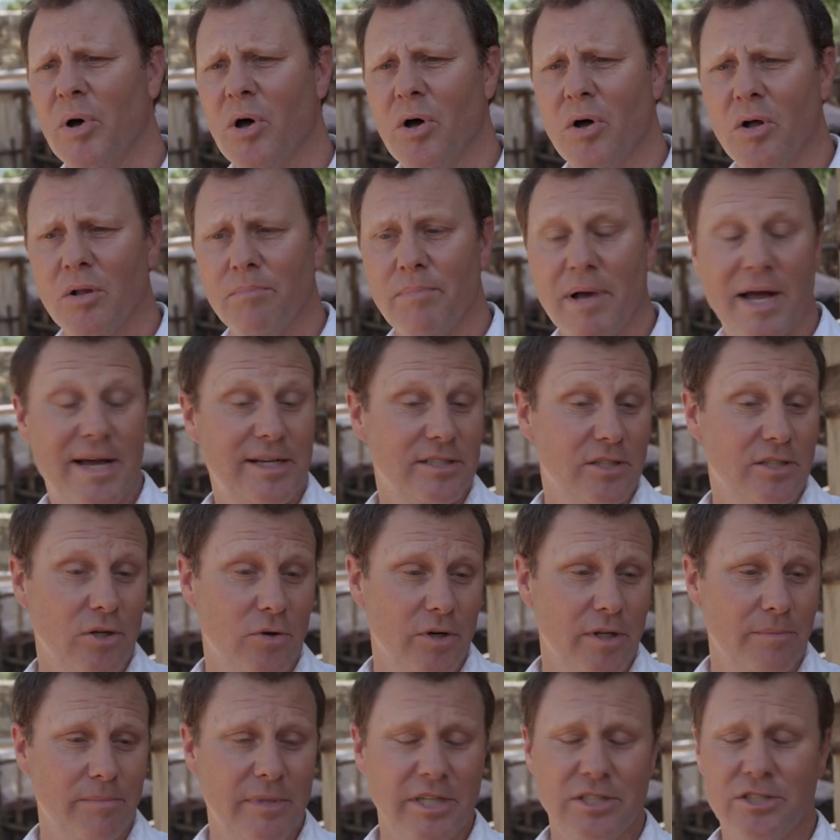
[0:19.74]
Paul, by his own
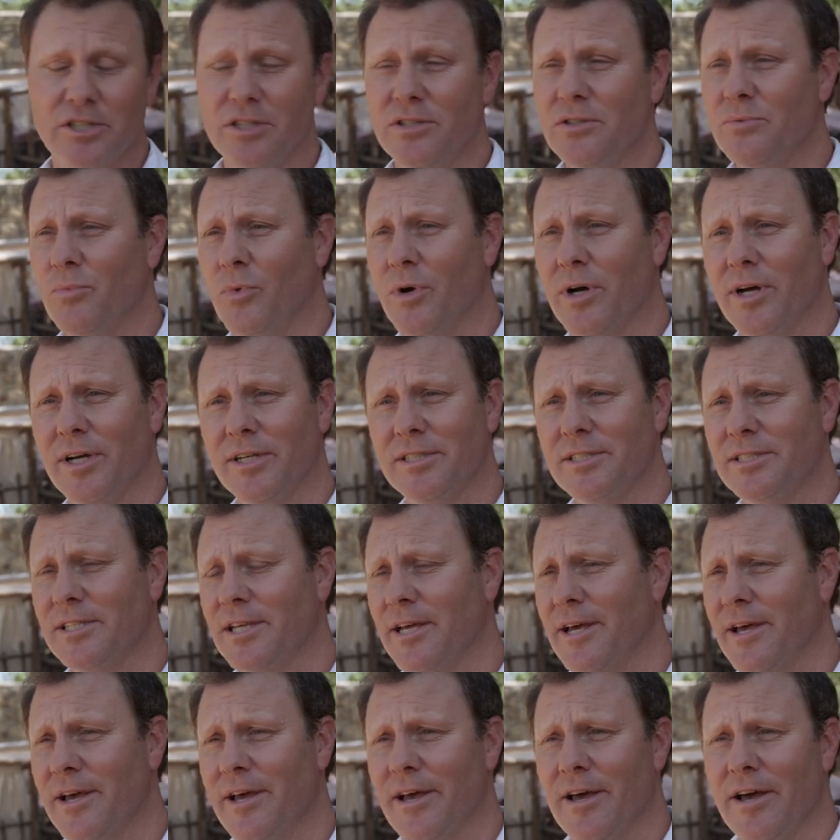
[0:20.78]
admission, was
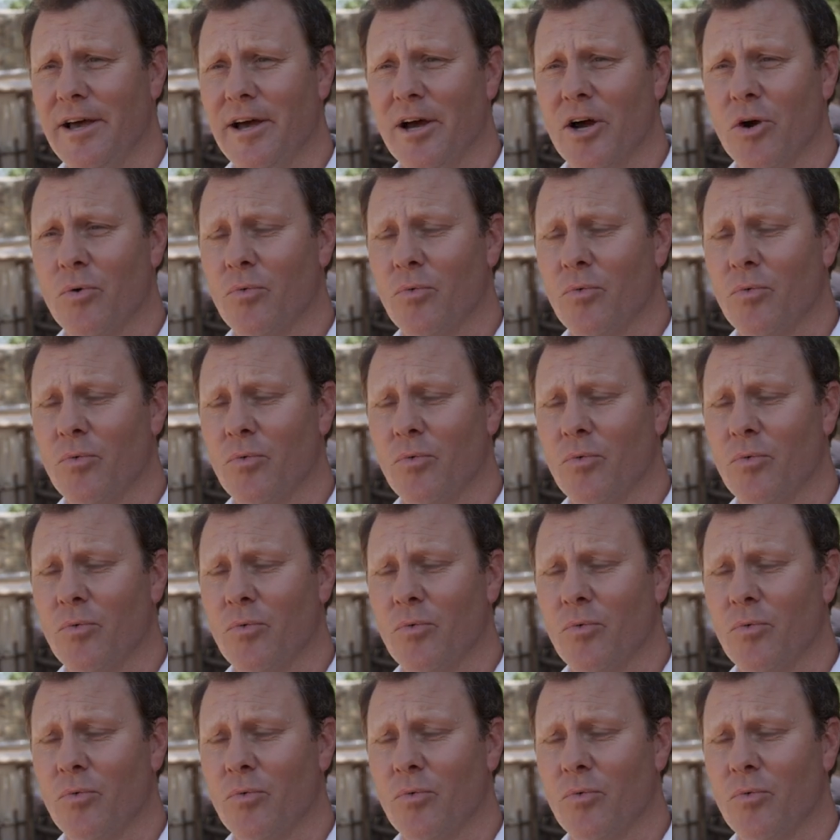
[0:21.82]
a